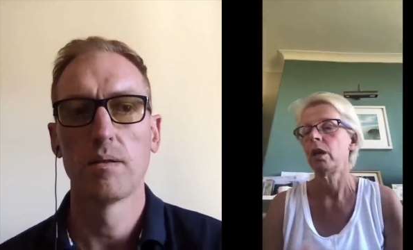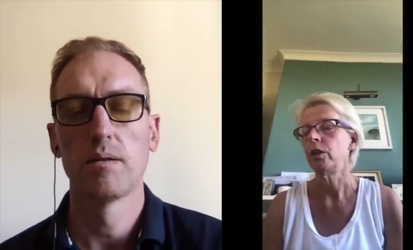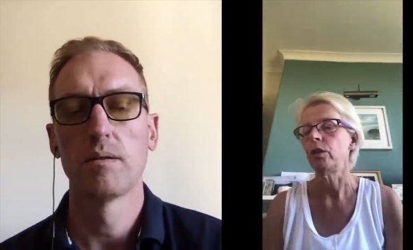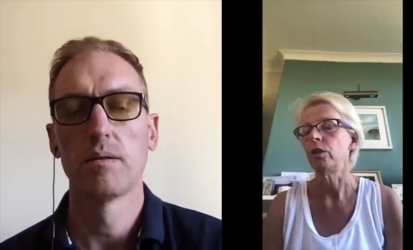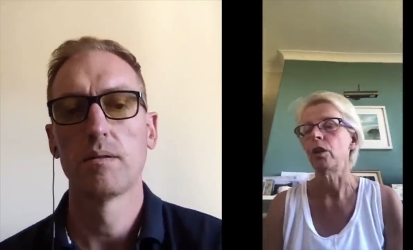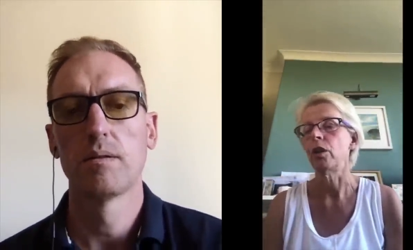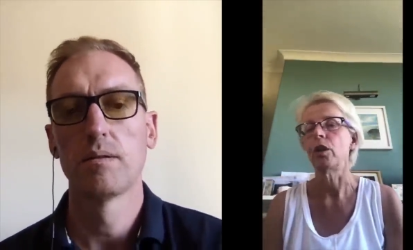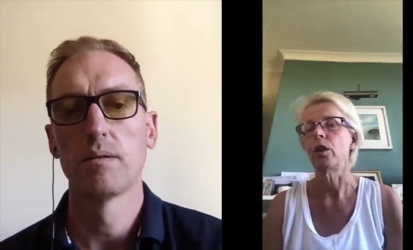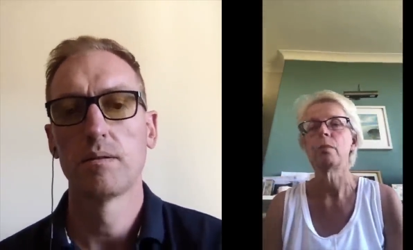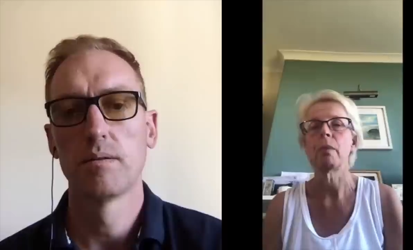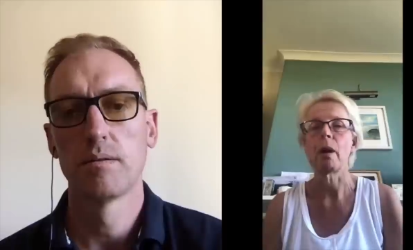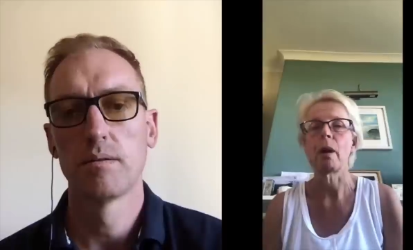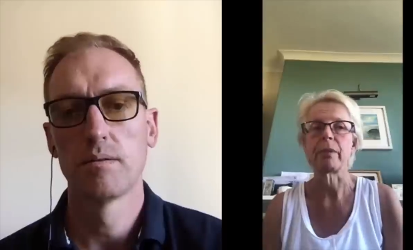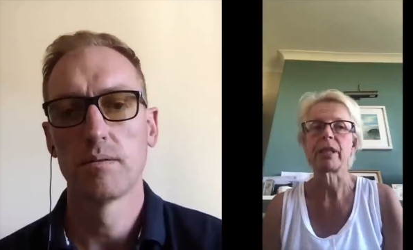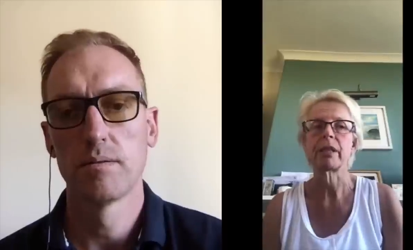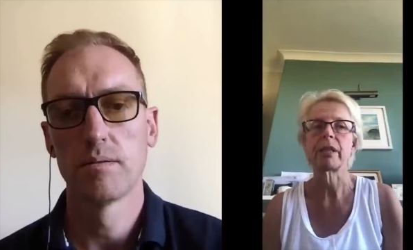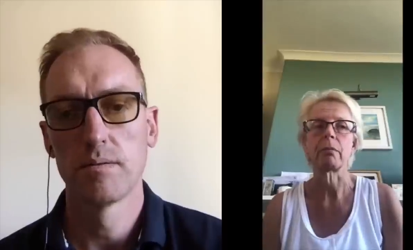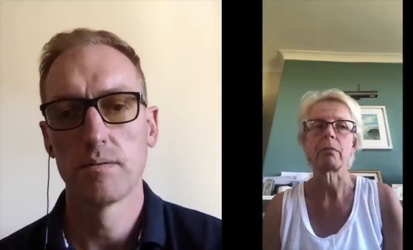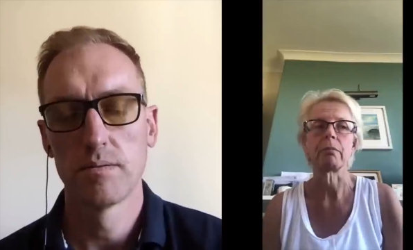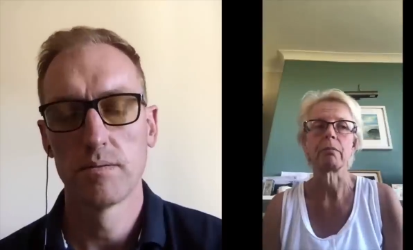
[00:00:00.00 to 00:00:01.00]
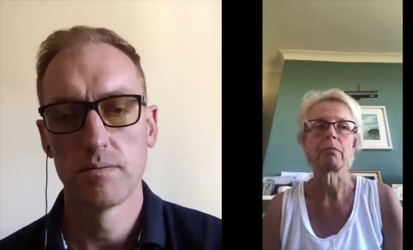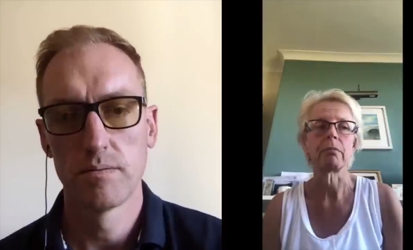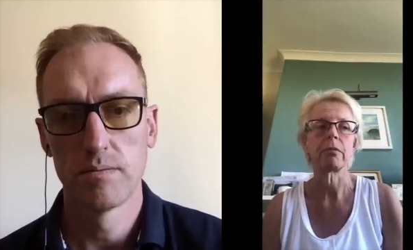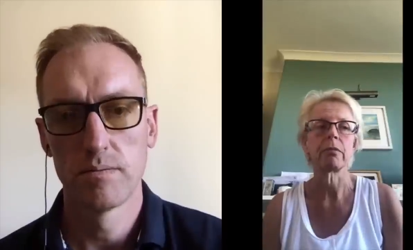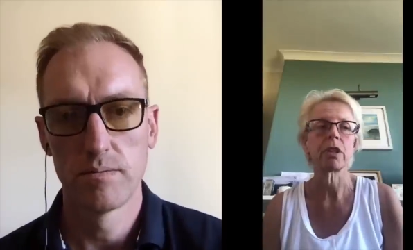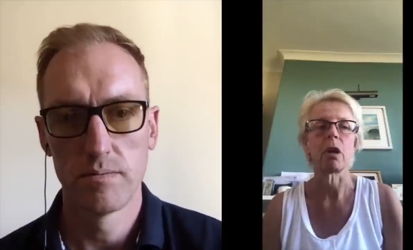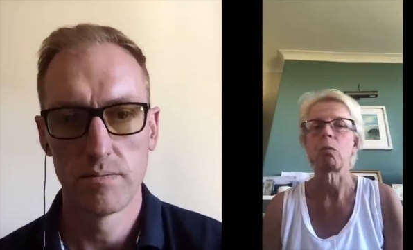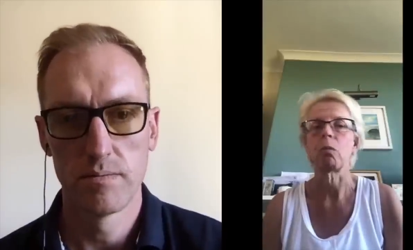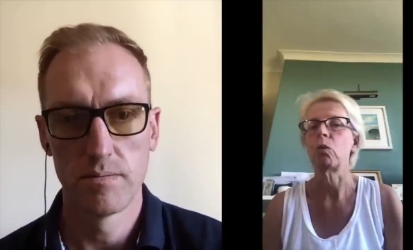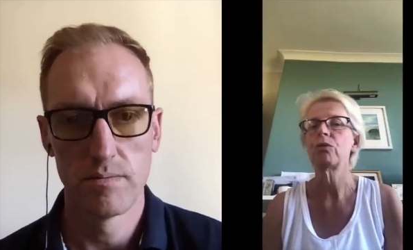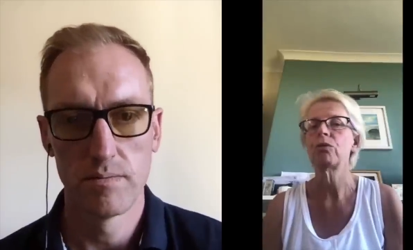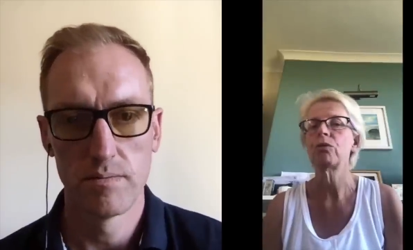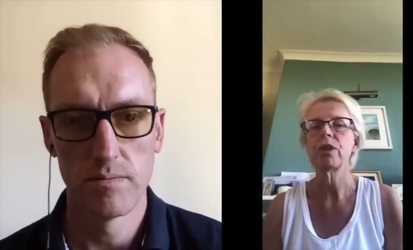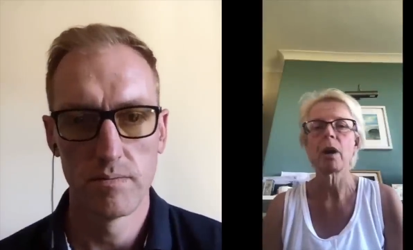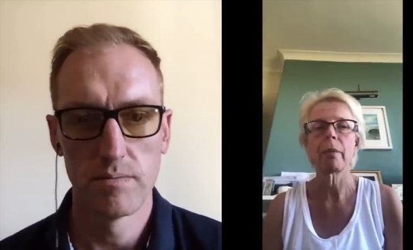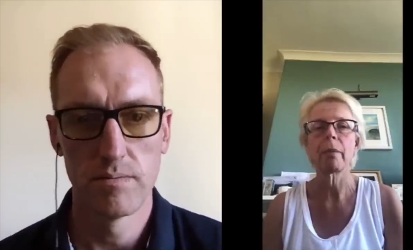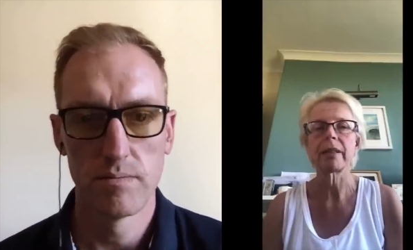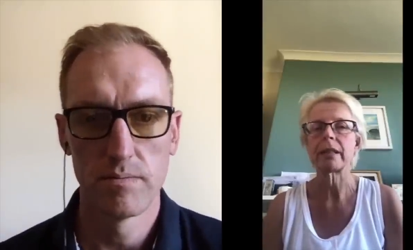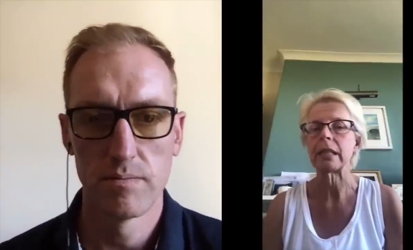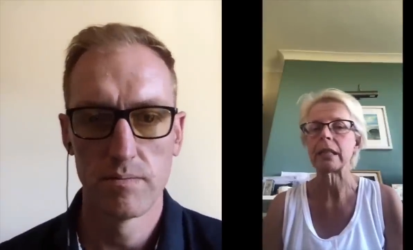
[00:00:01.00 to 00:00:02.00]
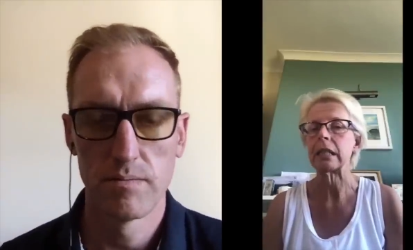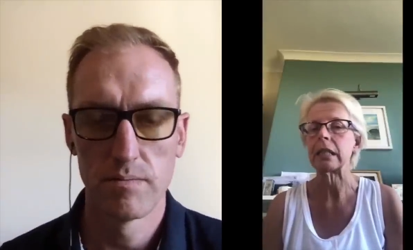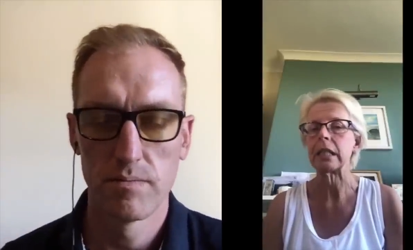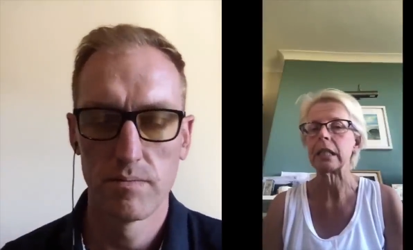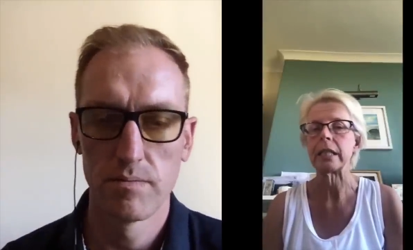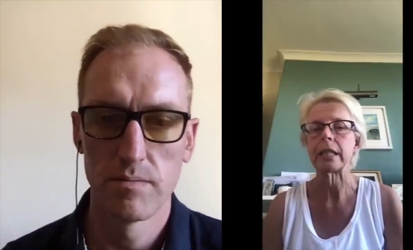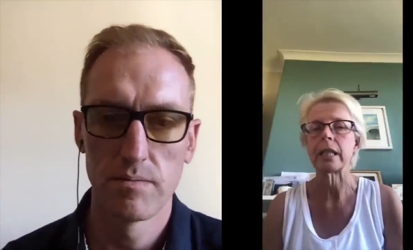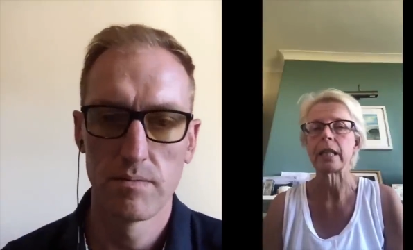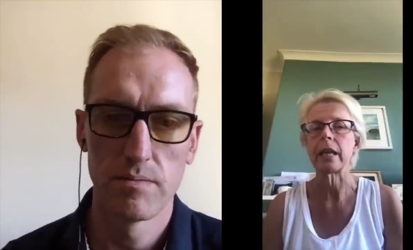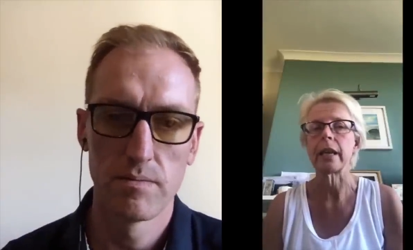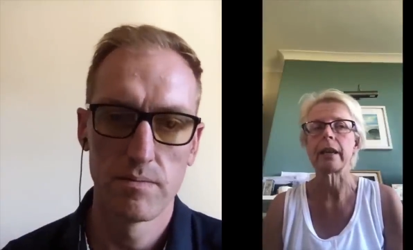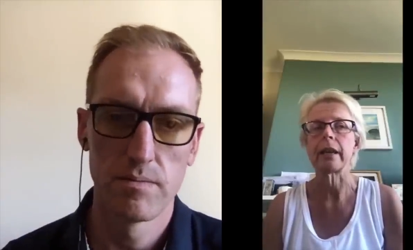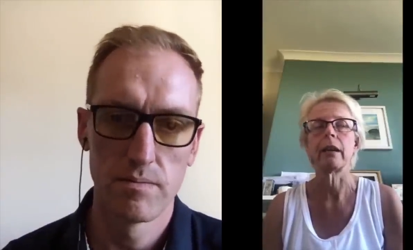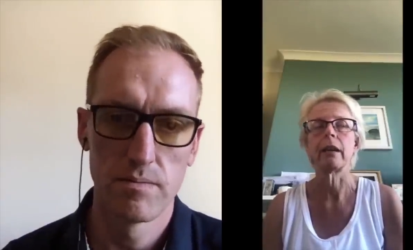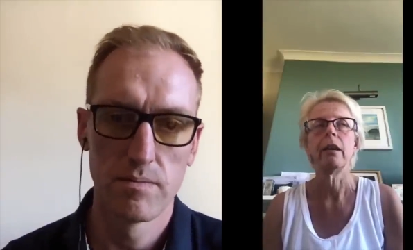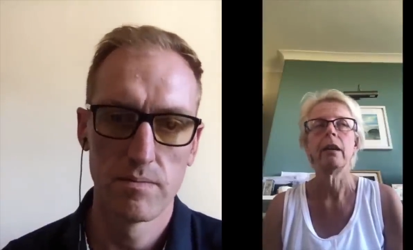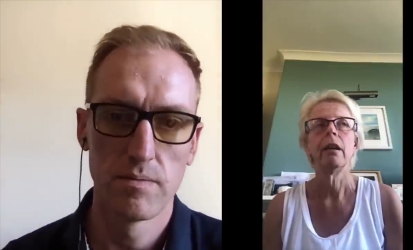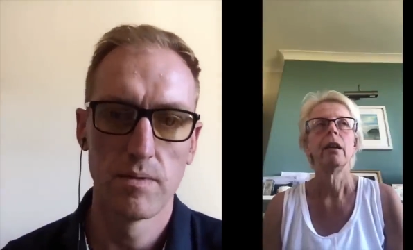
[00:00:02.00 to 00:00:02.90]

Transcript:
Speaker 1: You know, there might be some type one diabetics listening.